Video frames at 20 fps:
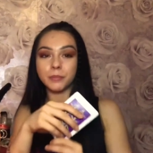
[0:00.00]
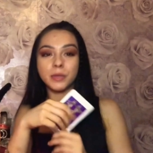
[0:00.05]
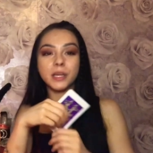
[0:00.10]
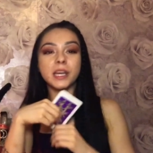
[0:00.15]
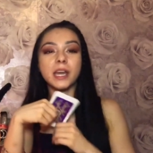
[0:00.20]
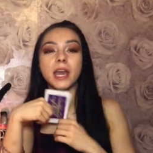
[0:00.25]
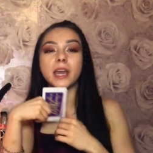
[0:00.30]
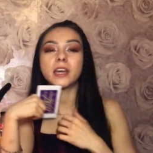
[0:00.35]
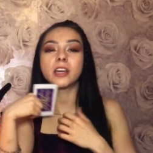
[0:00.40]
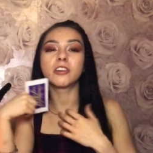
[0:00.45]

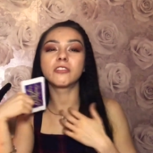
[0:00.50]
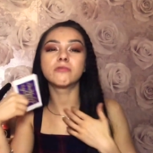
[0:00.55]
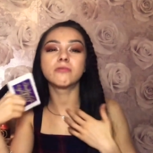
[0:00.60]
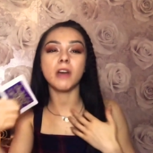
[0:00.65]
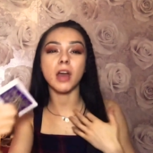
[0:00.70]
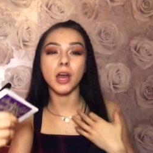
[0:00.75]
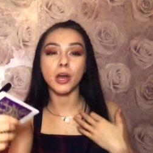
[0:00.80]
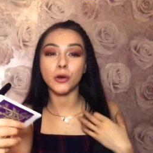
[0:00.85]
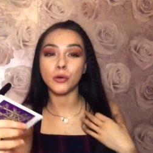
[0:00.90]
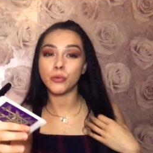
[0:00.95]
getting
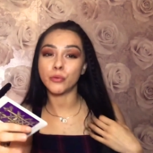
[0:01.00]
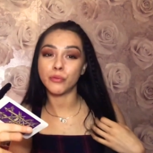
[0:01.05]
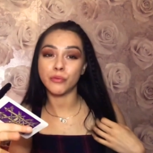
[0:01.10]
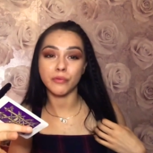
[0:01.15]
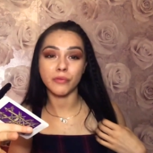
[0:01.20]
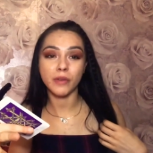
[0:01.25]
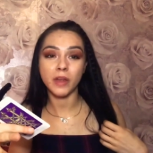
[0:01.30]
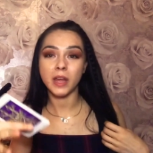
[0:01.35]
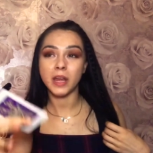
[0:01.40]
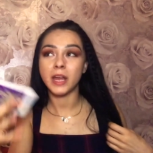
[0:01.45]

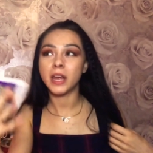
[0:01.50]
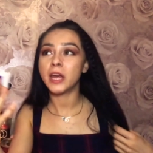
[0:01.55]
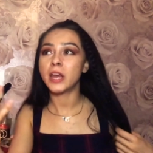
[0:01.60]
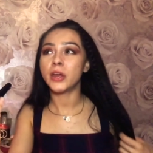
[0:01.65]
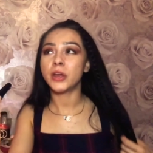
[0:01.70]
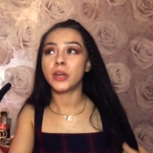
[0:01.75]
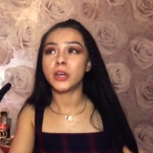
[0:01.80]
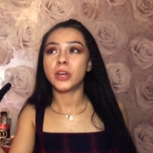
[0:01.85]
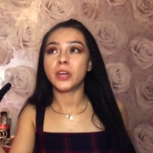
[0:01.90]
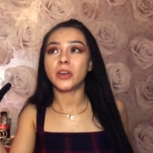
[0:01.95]
growth,
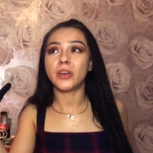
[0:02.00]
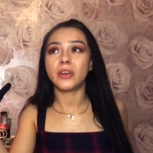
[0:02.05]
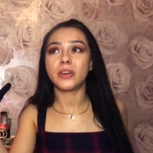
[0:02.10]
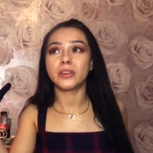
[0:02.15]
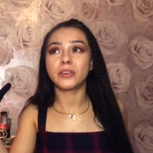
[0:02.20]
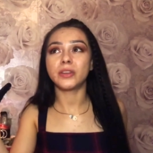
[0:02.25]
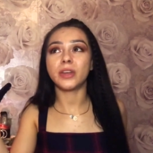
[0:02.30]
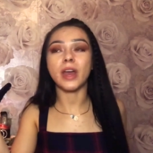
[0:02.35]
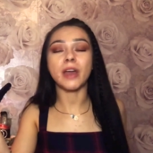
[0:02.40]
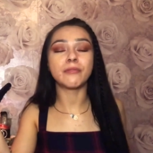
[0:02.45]

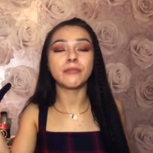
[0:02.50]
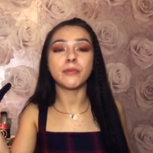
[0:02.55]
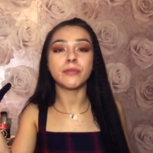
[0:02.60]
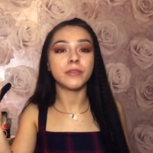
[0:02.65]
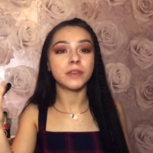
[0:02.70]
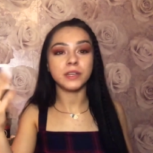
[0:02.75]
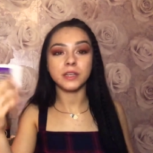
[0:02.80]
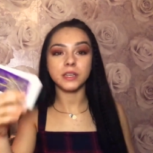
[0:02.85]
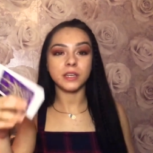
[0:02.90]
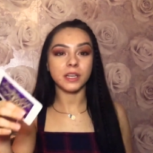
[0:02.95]

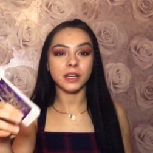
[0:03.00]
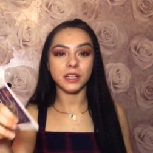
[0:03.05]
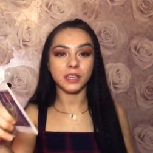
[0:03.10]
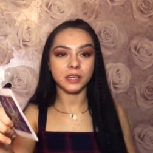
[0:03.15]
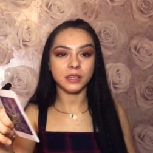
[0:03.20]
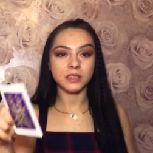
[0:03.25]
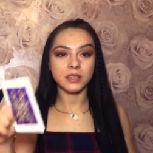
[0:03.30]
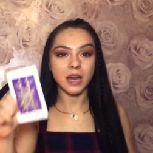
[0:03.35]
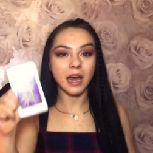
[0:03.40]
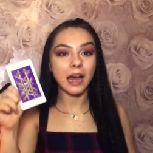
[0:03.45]
everything you
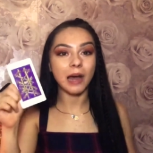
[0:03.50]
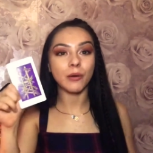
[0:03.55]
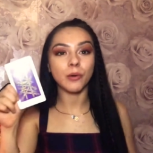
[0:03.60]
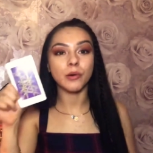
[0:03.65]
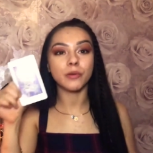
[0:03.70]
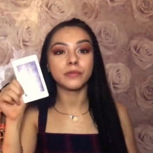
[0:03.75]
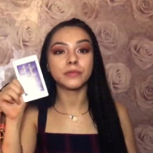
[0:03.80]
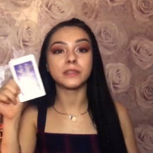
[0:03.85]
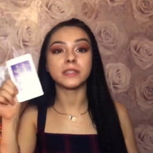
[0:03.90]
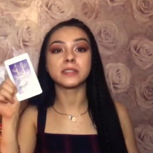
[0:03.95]
need out
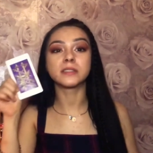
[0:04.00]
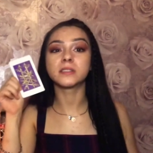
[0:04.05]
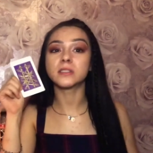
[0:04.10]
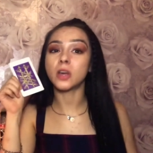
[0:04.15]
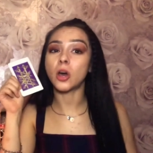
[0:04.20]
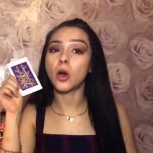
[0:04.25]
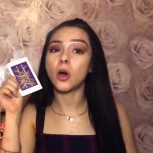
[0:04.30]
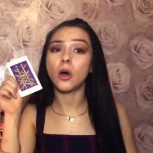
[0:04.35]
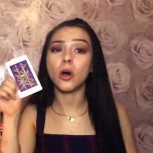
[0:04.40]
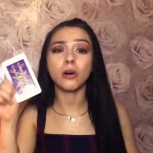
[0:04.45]
of this
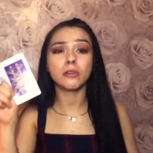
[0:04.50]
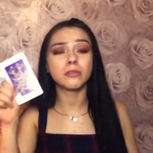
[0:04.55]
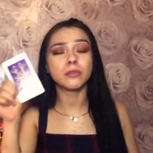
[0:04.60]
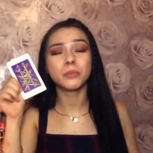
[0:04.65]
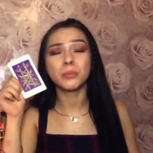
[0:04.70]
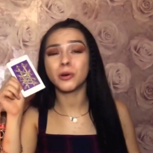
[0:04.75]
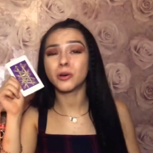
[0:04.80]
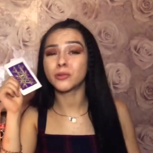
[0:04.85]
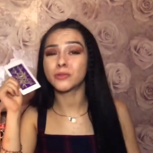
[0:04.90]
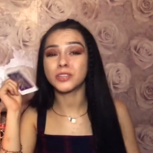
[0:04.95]

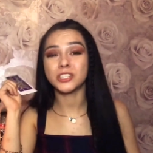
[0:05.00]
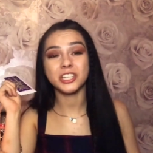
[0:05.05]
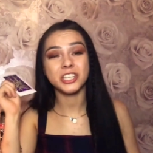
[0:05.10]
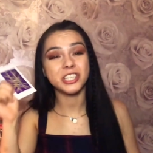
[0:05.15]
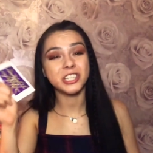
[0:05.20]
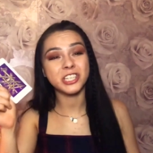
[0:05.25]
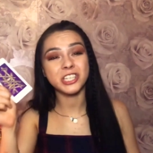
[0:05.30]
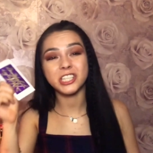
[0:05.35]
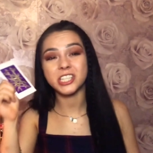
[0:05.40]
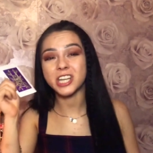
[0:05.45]
horrible
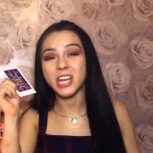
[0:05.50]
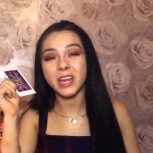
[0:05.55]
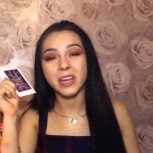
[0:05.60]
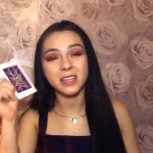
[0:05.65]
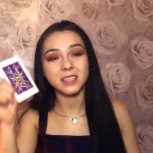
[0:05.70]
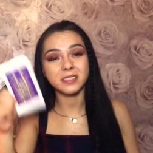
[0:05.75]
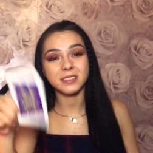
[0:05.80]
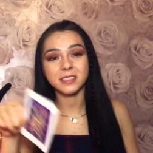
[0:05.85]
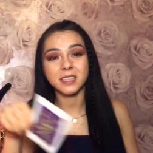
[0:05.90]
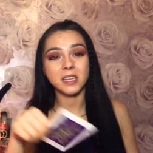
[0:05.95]

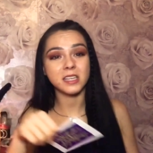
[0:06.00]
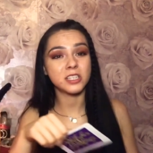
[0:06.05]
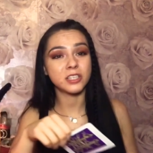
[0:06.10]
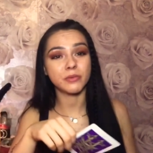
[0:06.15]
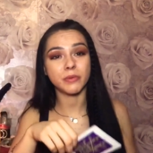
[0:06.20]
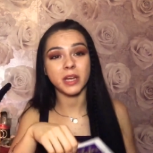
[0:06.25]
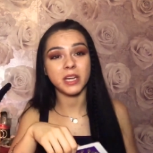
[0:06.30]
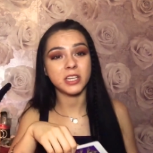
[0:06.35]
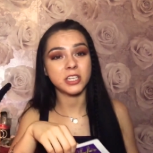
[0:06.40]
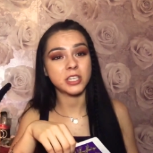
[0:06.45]
shit
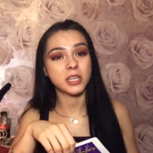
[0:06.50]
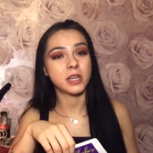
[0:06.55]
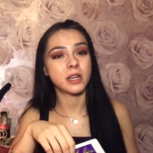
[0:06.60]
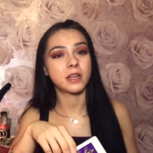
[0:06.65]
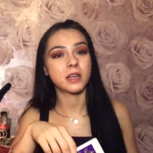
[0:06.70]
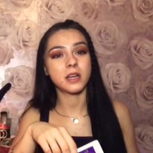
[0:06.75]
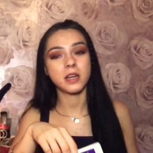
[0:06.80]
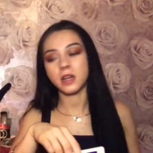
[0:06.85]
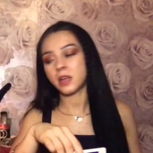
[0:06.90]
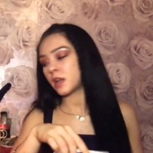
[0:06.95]
situation,
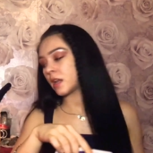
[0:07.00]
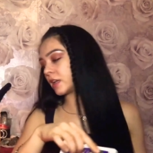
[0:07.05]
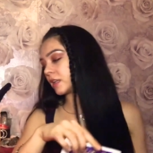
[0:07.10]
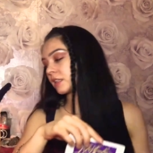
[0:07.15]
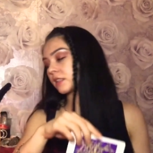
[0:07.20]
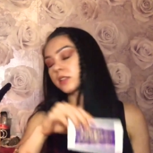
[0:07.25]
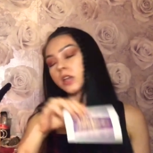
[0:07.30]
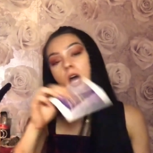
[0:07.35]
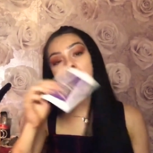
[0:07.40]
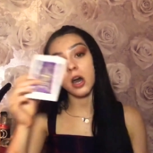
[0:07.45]

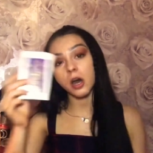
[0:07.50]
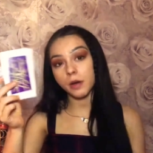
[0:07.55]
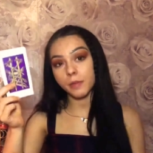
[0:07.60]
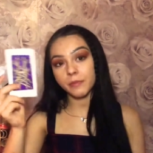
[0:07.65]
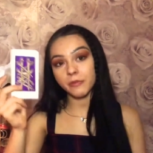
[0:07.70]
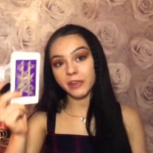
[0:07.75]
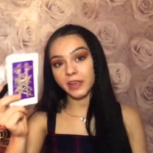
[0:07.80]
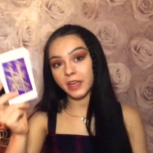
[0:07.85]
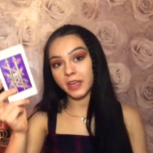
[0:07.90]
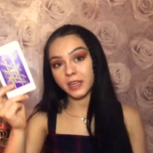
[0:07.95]
this
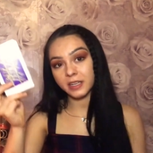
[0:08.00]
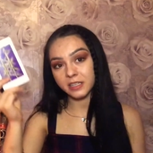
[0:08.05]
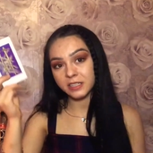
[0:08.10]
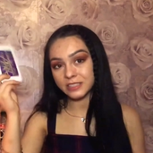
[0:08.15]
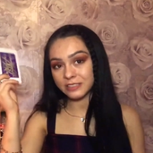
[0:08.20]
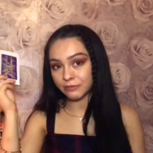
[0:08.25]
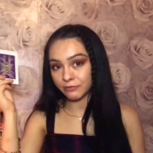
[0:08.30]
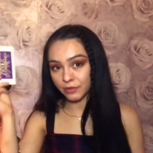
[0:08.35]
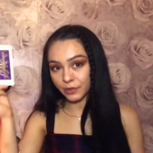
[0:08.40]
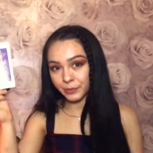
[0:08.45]
heartbreak,
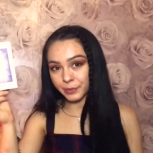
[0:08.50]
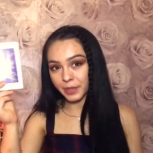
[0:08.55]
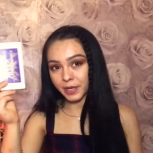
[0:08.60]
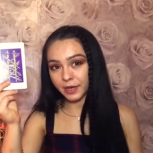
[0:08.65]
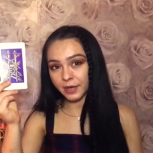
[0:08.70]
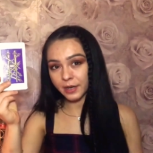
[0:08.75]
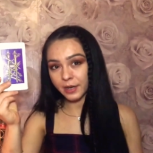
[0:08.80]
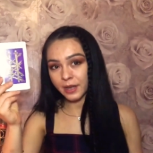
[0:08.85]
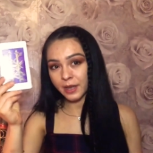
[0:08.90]
this ruin.